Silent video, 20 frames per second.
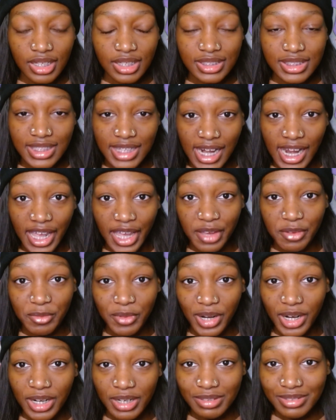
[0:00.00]
Today,
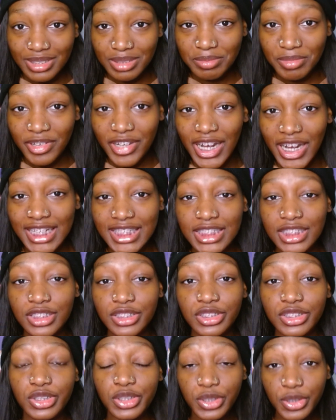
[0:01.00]
we are going to be reacting
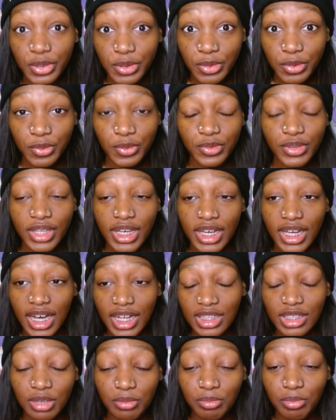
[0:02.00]
to The
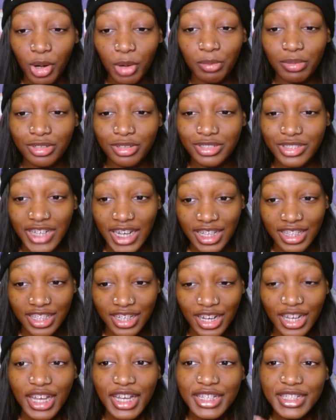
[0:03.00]
Color Purple trailer.